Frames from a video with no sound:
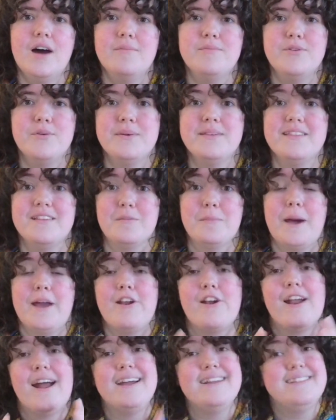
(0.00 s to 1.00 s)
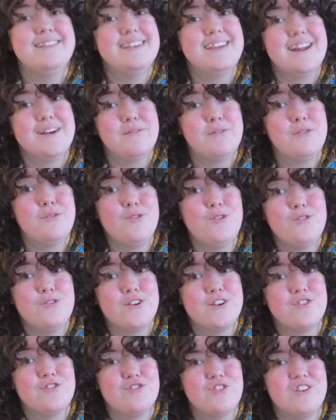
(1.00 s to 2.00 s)
doing this pattern. I did have a few
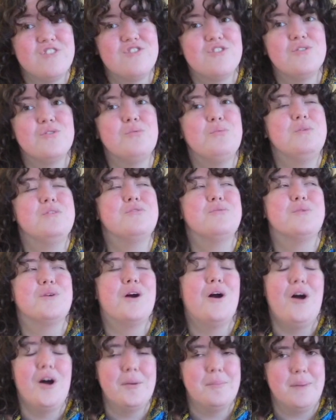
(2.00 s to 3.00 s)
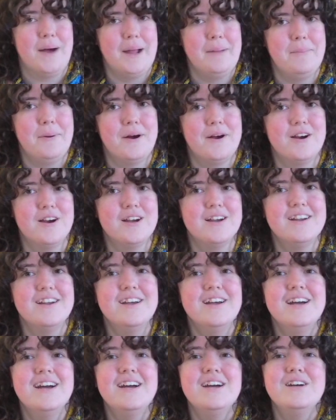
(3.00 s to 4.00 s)
frustrations which were on my part.
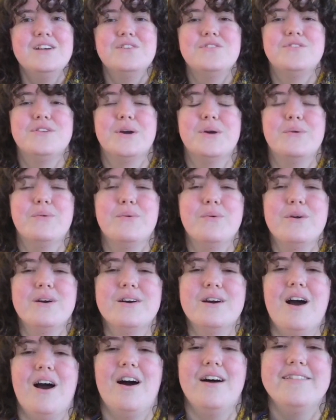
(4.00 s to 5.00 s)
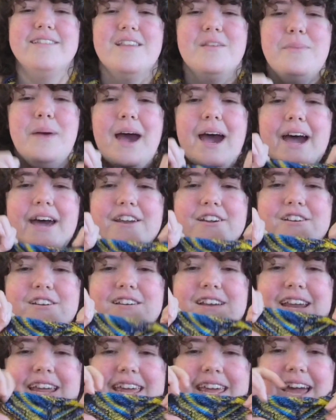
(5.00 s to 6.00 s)
So on this
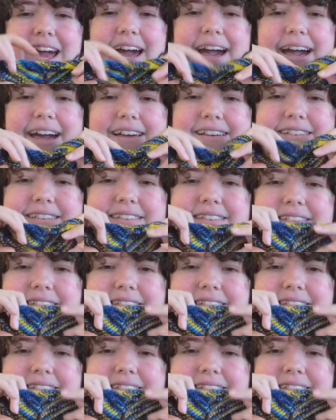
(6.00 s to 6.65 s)
pattern, it has